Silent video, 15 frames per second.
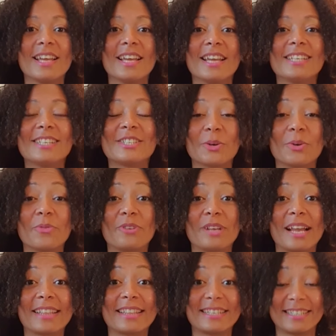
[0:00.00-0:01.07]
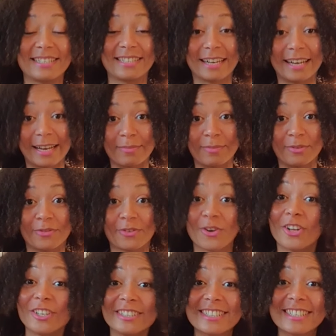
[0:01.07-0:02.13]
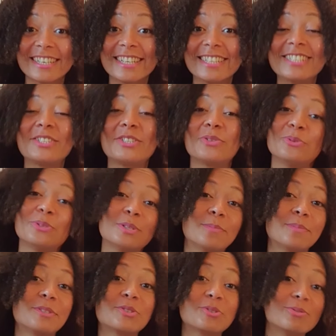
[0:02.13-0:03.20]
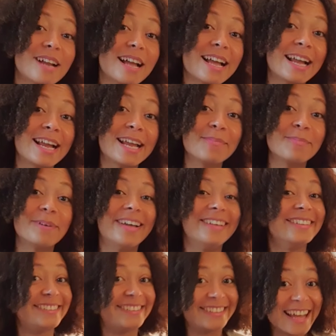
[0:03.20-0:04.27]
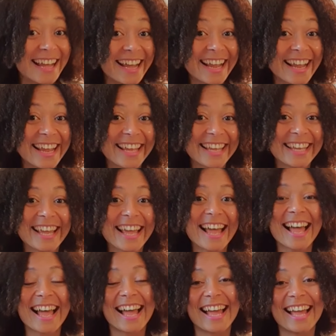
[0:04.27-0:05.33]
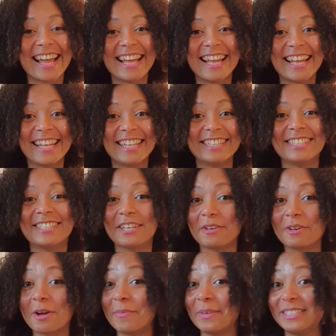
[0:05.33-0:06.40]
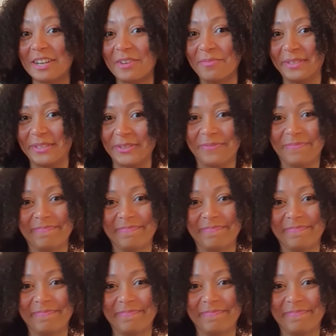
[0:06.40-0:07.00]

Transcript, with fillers: So if you like this type of content, do subscribe, like, and comment down below.